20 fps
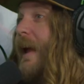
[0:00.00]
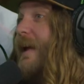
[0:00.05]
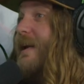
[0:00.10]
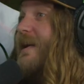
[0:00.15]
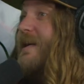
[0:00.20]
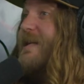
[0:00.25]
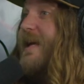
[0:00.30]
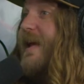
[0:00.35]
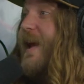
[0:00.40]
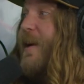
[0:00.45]

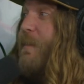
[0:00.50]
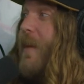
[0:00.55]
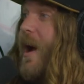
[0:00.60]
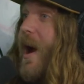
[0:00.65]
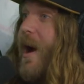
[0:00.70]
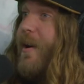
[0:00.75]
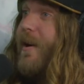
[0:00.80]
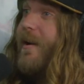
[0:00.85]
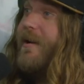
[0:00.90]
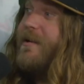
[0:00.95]
does he get
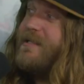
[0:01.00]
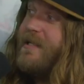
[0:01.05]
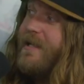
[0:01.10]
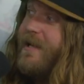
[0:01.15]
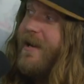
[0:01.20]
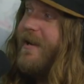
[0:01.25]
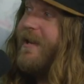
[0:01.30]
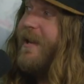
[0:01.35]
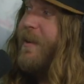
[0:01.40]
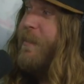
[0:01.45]
married? Does he
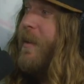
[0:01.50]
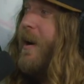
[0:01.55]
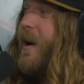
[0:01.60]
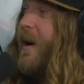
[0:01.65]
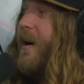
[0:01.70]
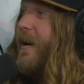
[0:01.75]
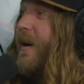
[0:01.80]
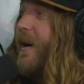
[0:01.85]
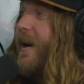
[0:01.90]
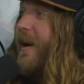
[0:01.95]
not get
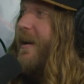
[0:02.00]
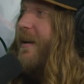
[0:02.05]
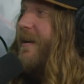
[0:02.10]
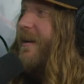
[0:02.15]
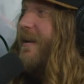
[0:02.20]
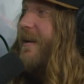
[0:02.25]
married?